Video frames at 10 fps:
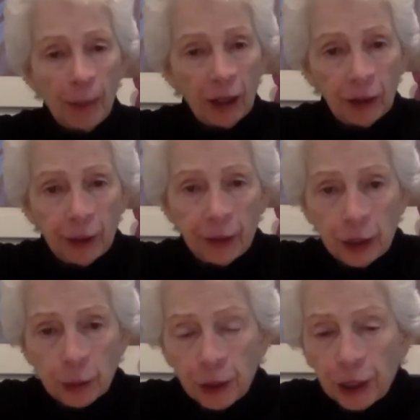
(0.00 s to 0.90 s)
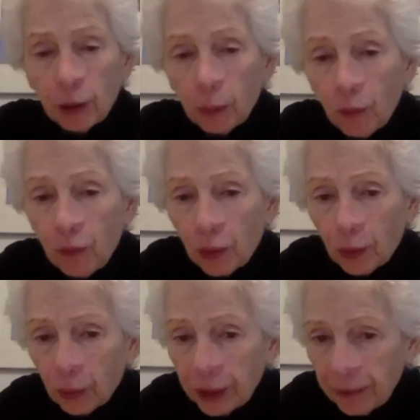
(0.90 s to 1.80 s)
about Larry Sprinkle before
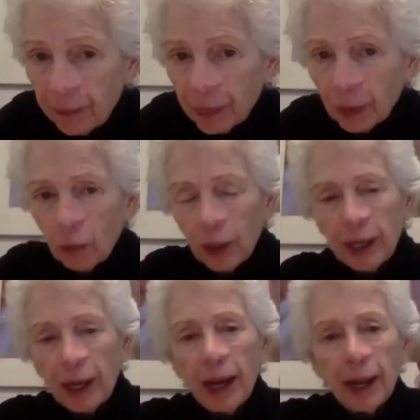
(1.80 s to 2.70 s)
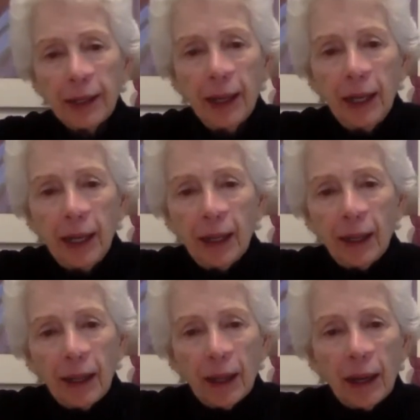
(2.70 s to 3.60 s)
we went on.
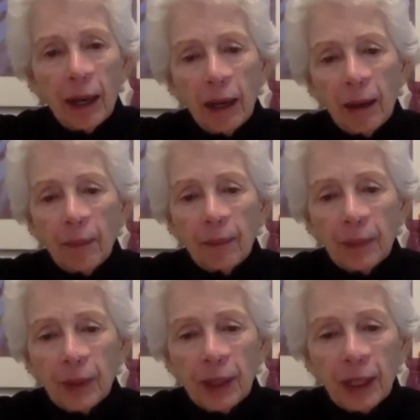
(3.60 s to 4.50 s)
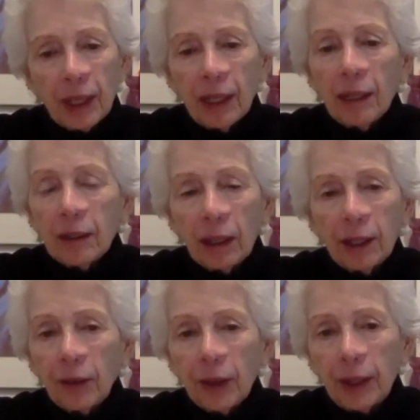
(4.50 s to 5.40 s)
Um, he and
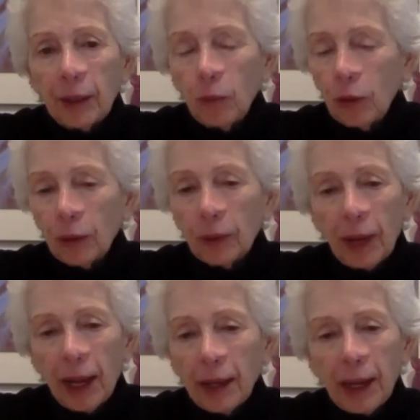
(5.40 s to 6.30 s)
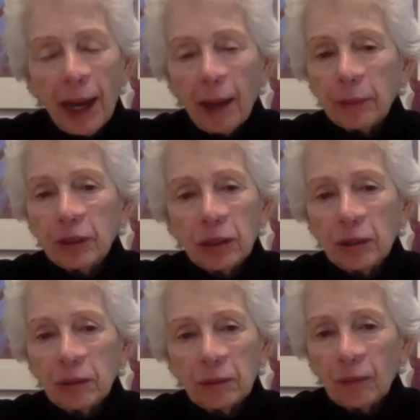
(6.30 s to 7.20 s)
Larry were an
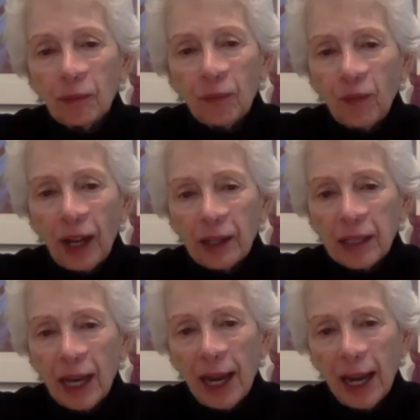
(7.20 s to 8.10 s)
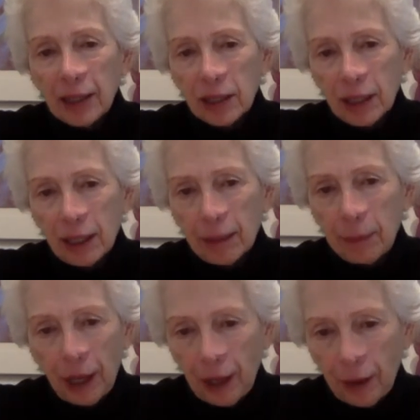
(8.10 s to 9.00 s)
absolute fantastic
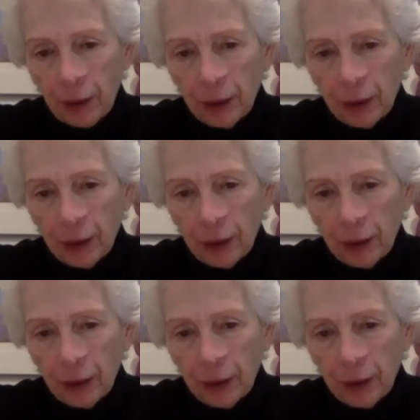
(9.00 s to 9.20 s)
pair.